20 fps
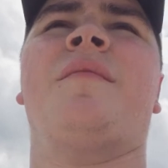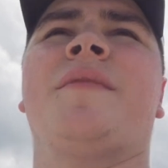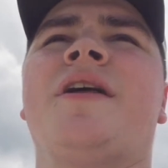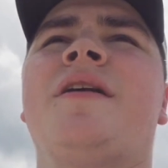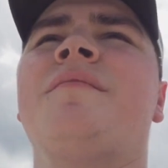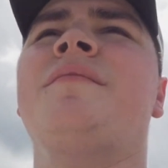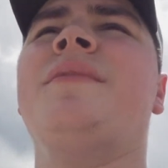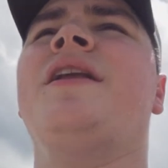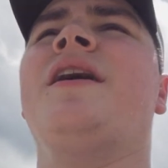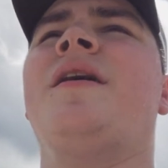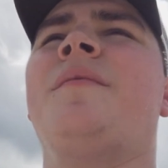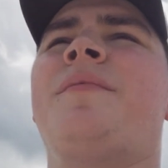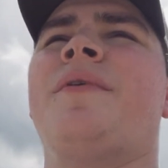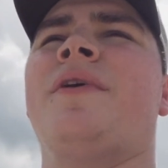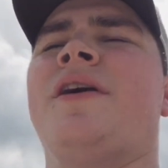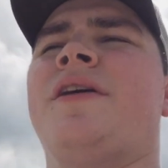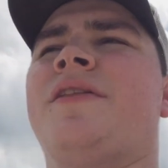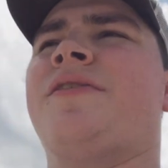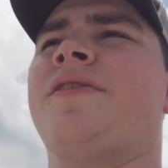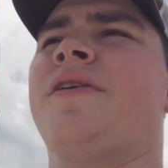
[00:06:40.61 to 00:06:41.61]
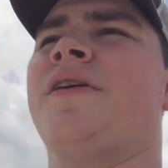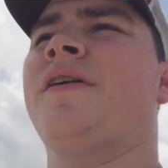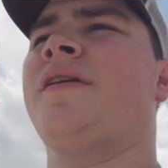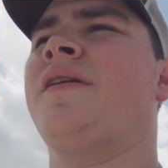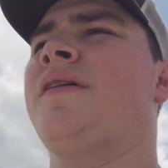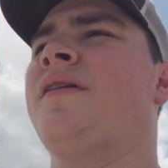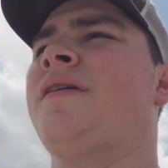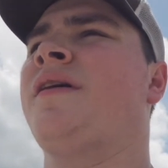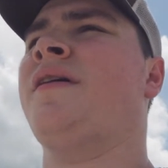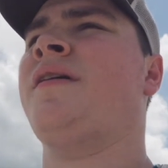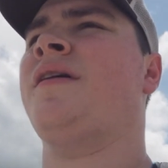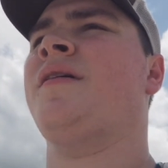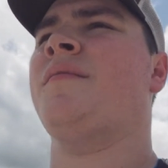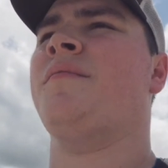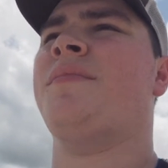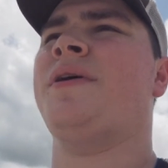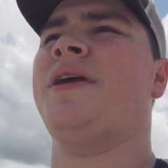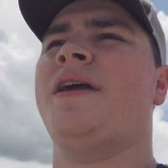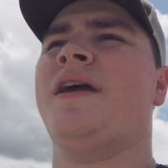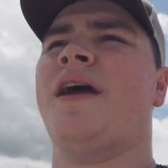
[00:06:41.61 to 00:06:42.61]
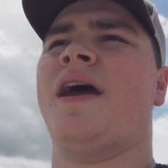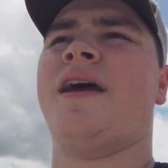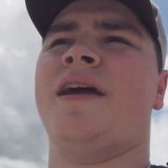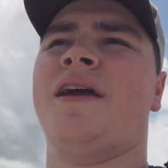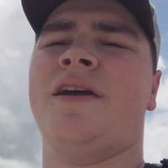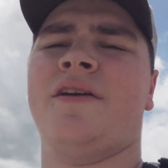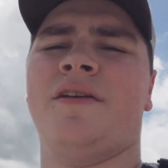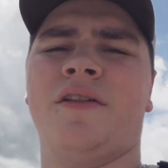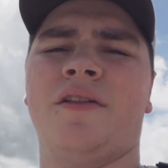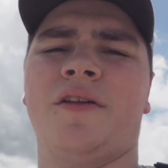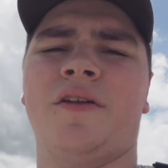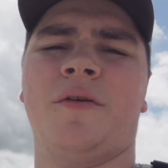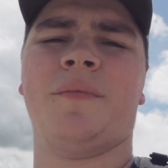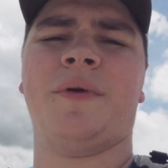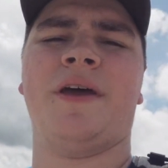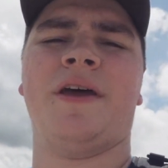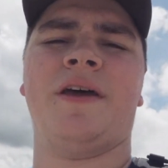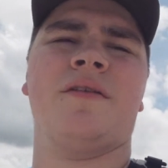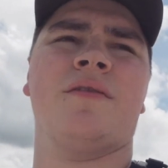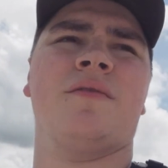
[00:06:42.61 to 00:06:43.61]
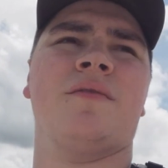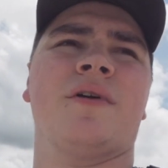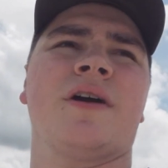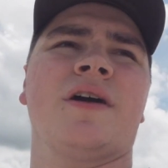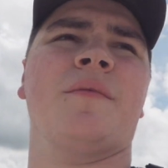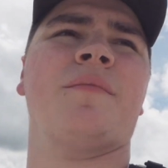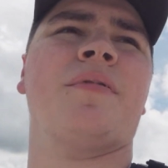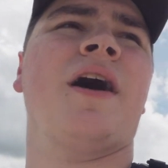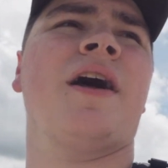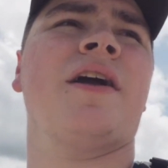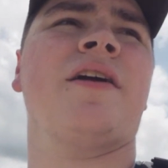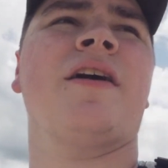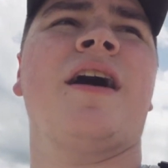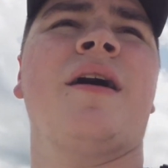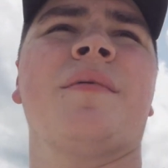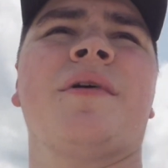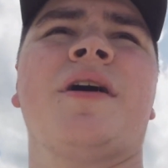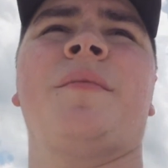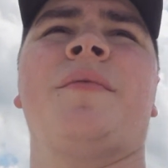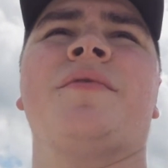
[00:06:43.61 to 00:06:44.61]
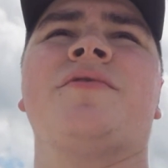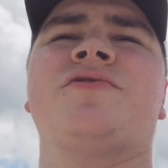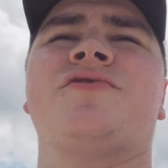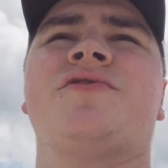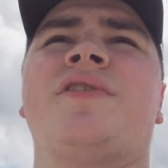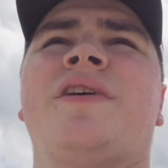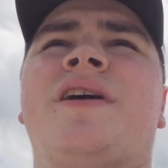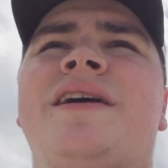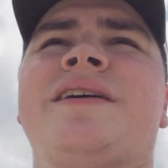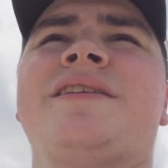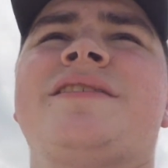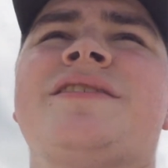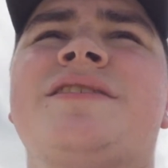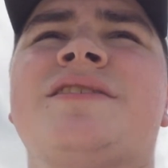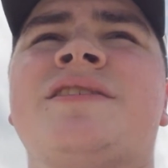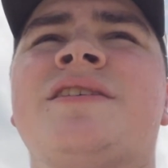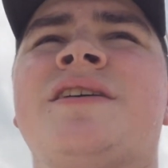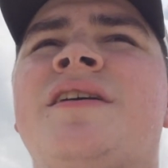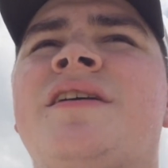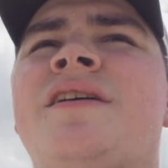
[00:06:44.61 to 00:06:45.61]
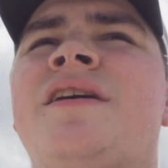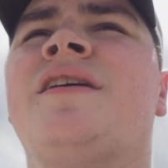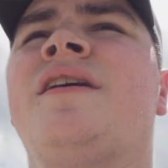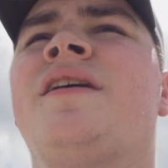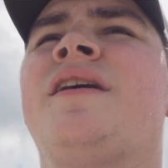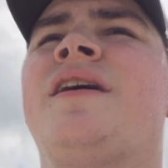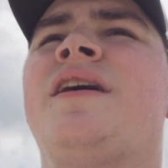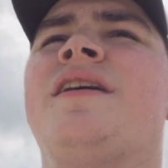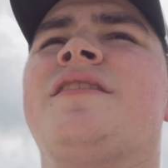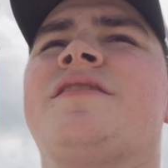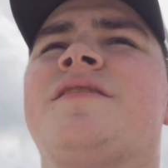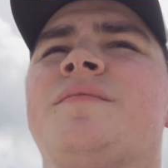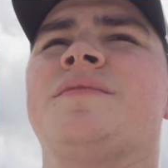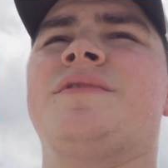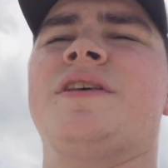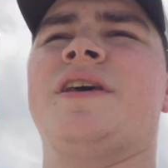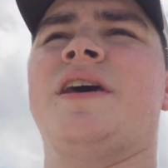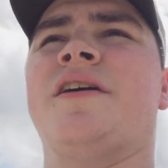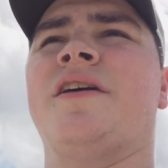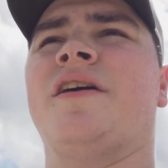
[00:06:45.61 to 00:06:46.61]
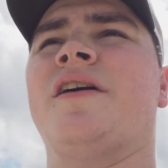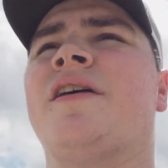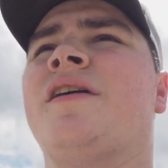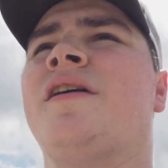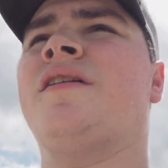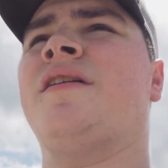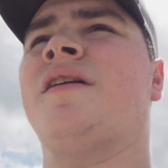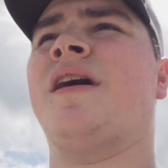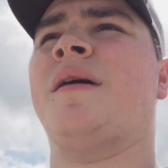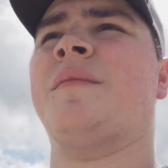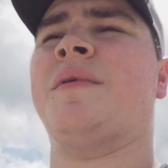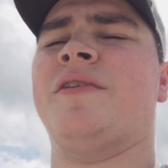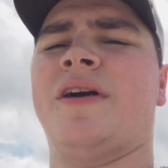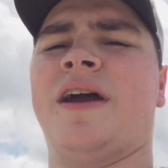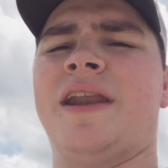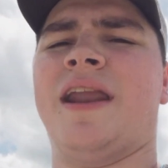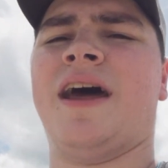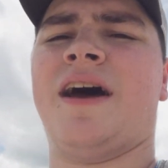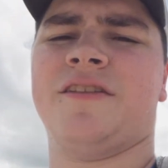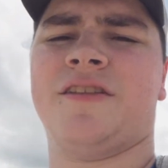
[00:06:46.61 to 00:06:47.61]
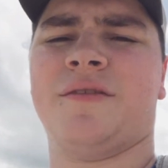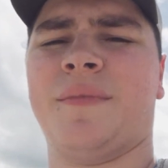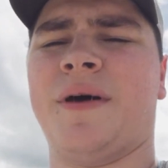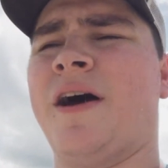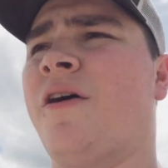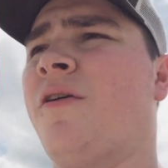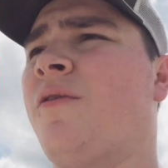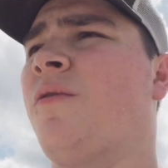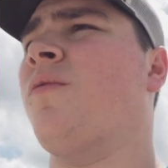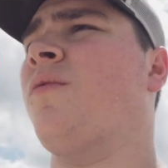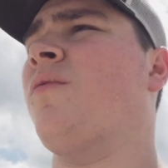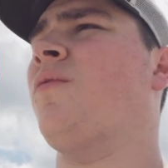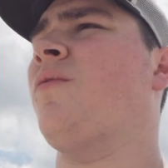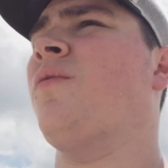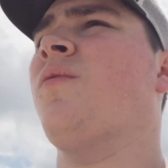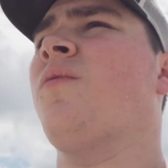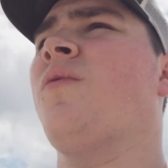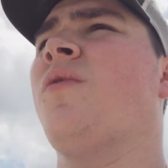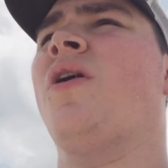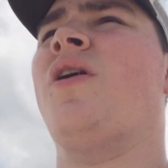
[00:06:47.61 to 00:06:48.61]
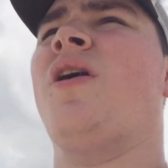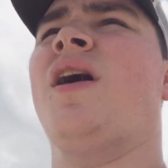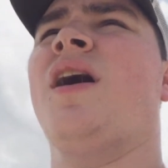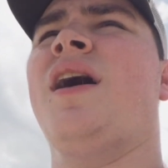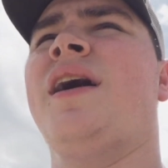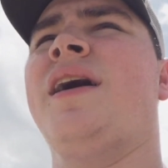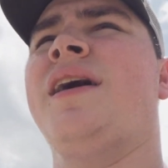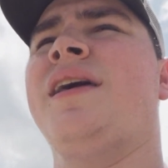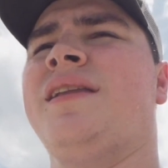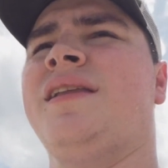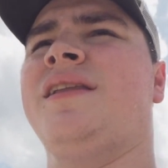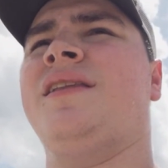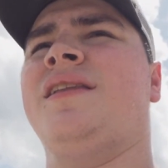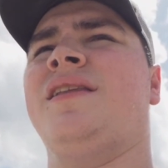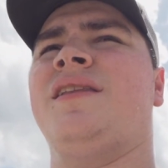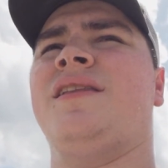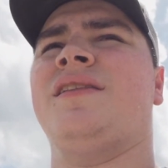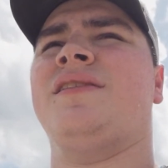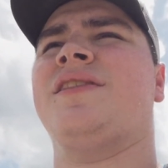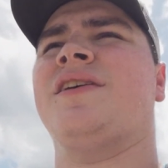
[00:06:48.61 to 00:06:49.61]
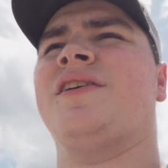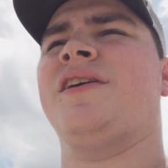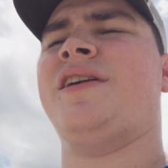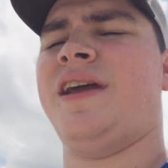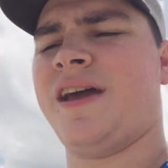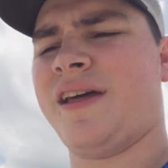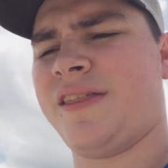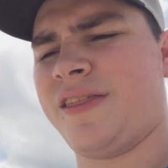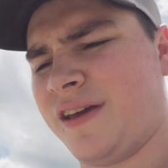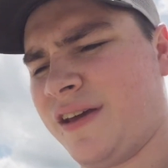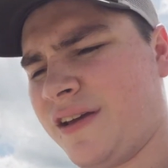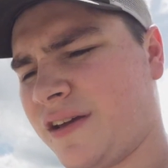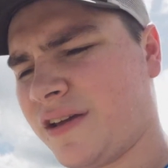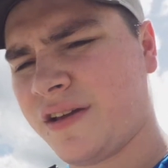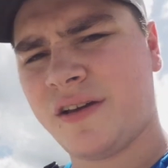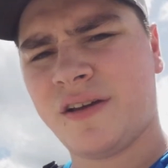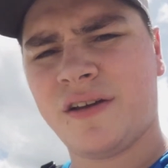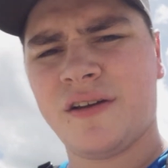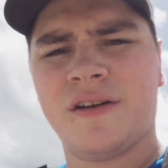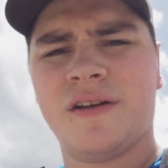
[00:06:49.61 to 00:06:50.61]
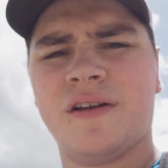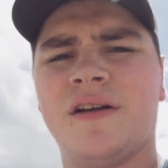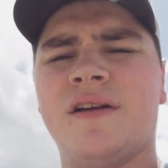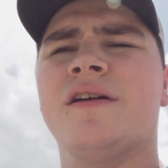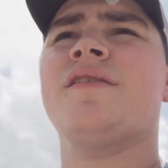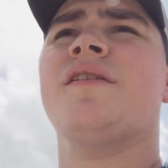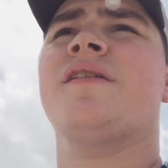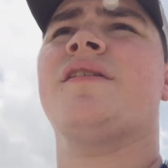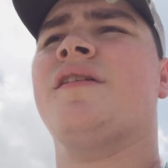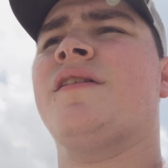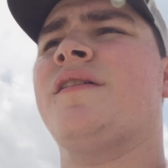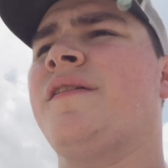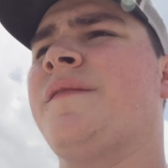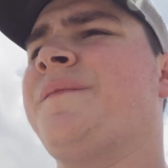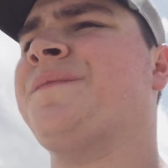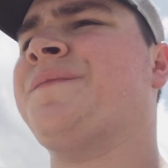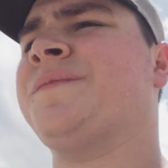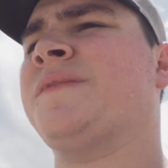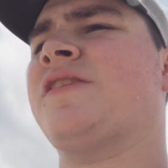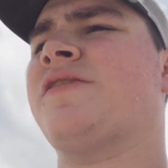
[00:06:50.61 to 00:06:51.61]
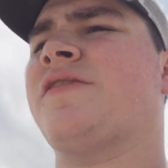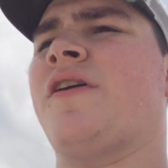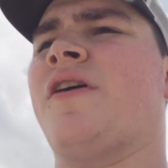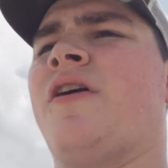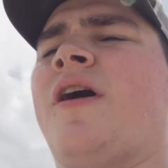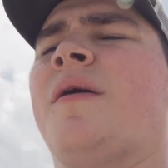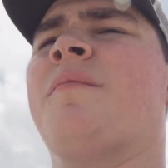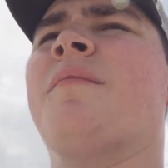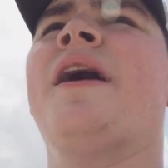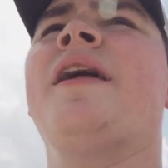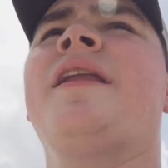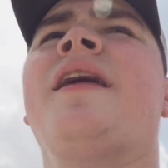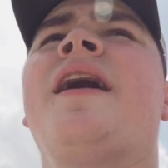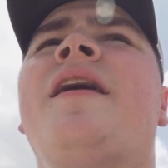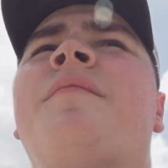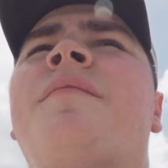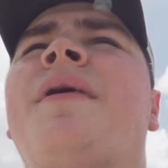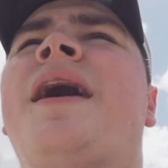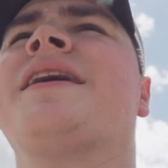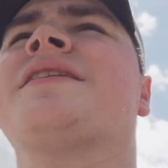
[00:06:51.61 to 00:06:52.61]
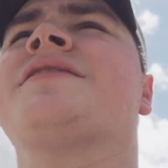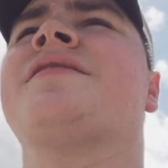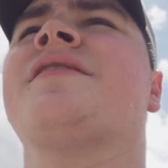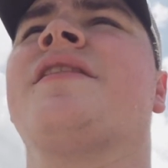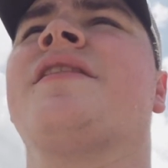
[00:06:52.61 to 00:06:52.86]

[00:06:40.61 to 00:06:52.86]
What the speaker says: gonna meet up with PA here in a little bit. We're gonna probably grab a couple drinks and some dinner. I mean, right now it's about 1:30, I think. So I might head back to